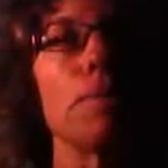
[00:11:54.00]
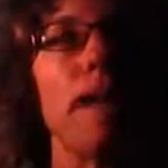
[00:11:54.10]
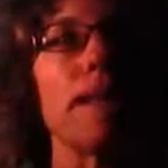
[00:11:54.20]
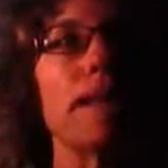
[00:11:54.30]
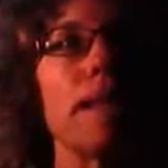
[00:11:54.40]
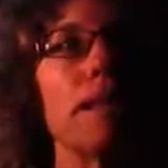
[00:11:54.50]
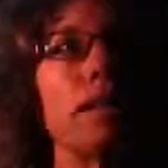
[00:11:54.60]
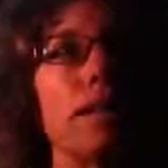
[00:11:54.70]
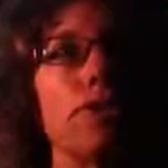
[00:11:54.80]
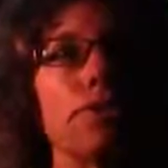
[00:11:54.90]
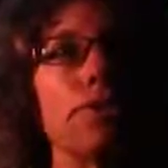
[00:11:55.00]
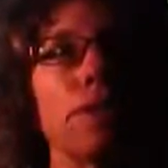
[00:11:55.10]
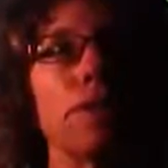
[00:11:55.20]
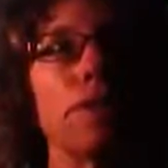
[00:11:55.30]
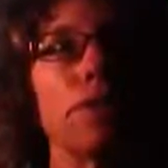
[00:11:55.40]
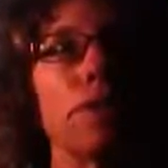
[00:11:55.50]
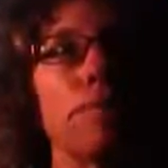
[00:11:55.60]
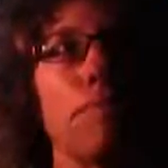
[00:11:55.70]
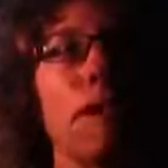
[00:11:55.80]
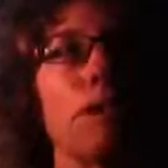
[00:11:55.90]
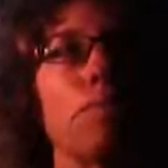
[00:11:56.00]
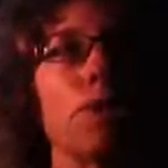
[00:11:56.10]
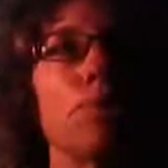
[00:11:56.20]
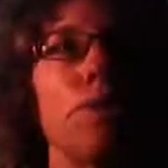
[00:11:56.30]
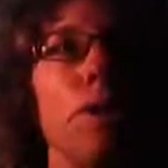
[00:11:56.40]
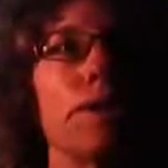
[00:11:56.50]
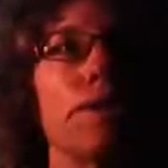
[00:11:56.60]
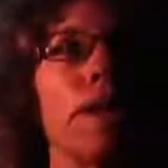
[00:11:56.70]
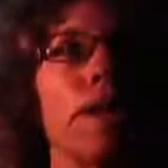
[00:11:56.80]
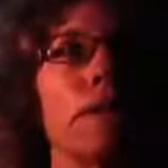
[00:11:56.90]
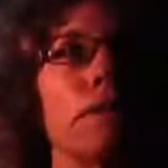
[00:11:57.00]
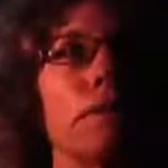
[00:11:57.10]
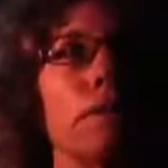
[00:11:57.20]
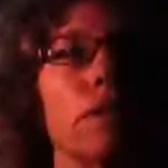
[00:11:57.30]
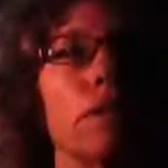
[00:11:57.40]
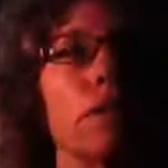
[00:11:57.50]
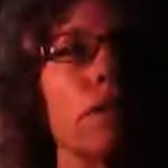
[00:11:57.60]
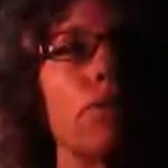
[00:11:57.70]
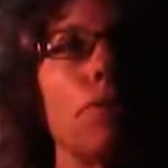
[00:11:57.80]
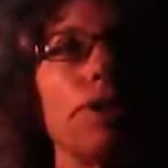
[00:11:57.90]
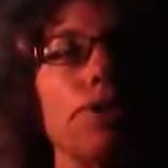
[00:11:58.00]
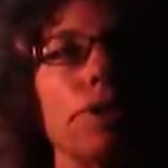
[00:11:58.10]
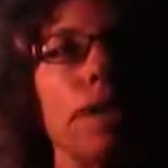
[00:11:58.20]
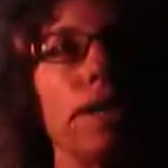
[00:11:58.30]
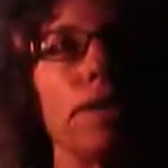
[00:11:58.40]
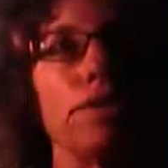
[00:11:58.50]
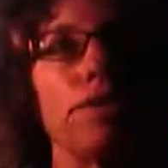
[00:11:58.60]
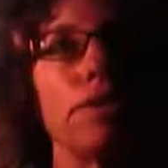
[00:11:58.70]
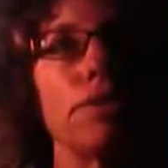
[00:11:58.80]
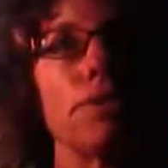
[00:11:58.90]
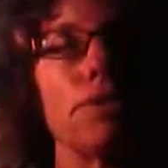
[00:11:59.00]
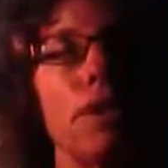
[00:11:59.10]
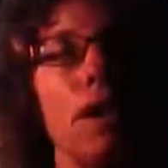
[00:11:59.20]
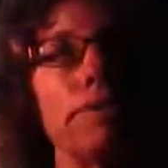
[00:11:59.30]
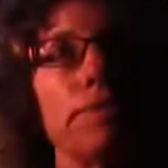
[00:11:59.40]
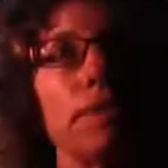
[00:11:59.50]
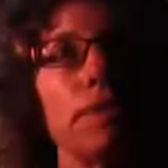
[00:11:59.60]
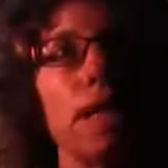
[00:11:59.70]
keep in mind that psychological research is much, much broader than questionnaires. Those are often